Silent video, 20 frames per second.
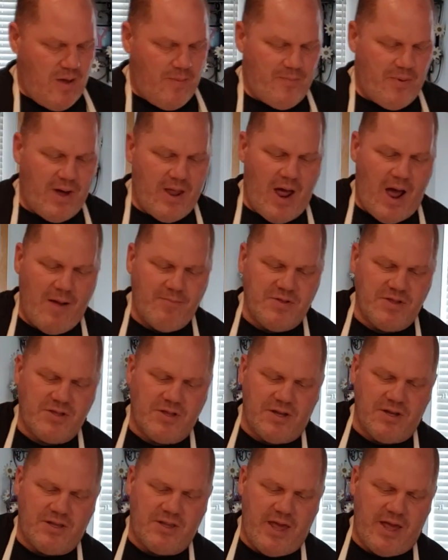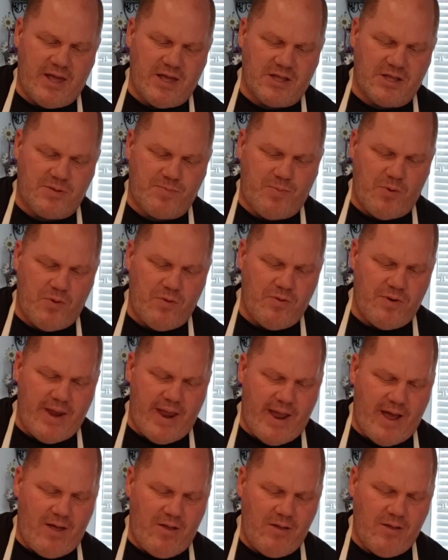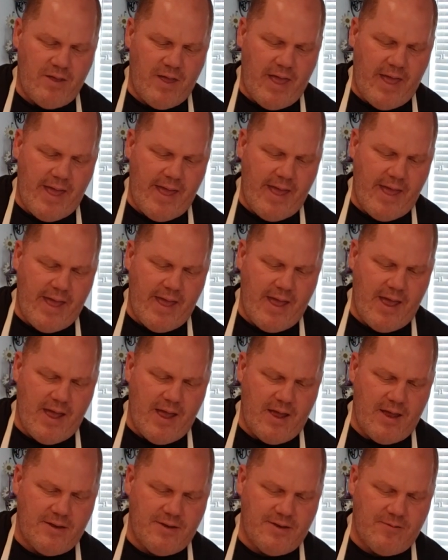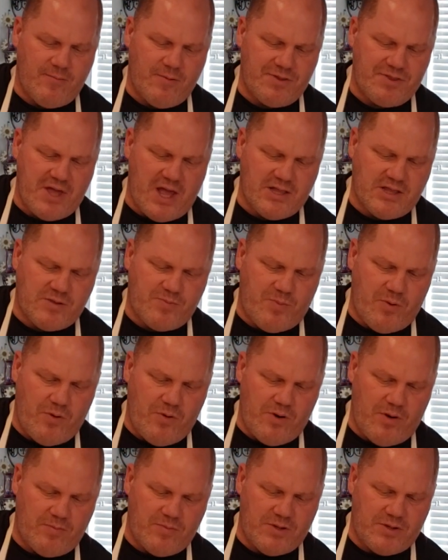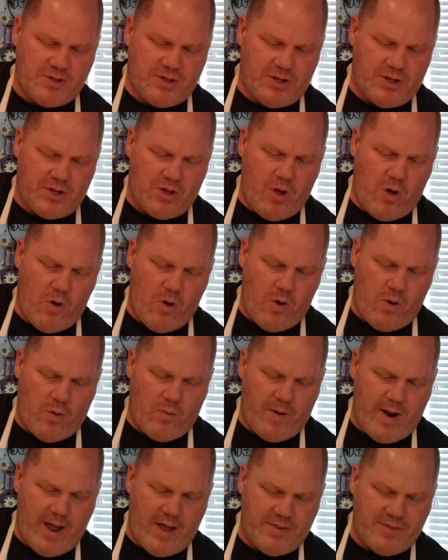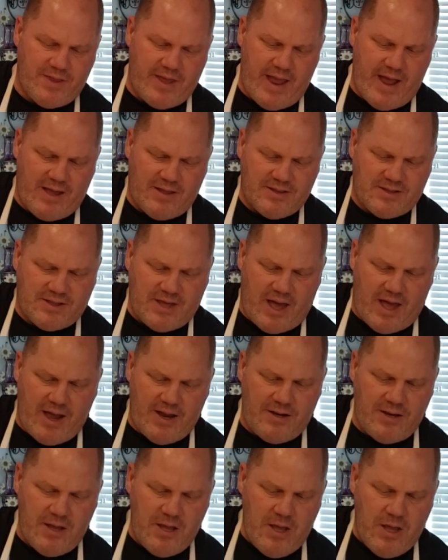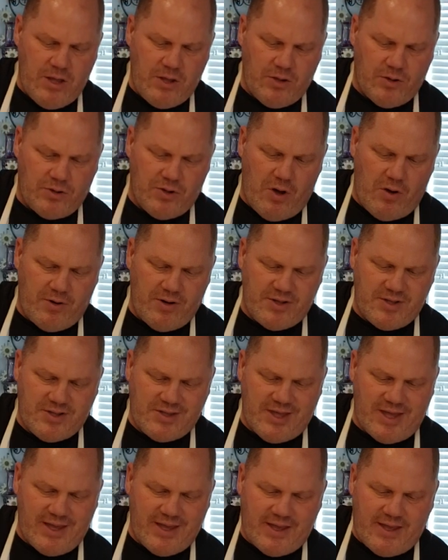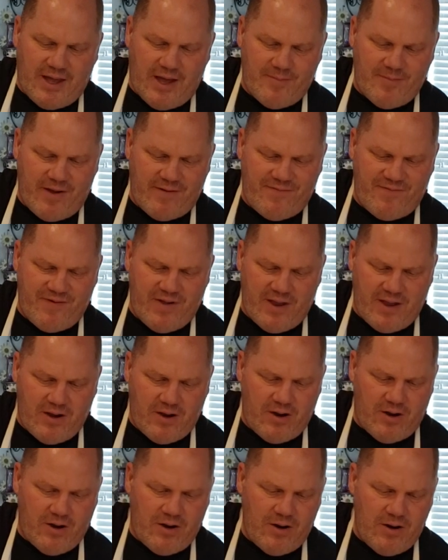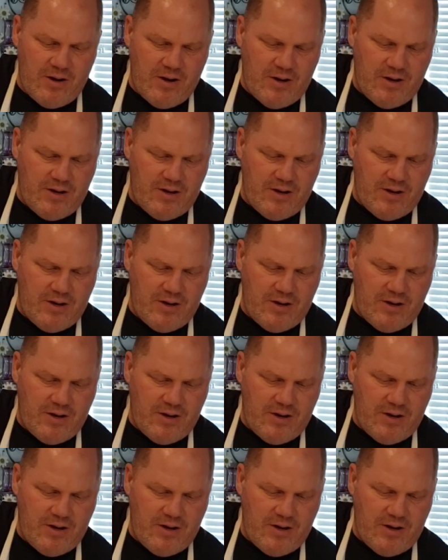But I'm just going to take a spoon now, and with that spoon, I'm just going to go around the outside. You'll notice didn't cut my finger.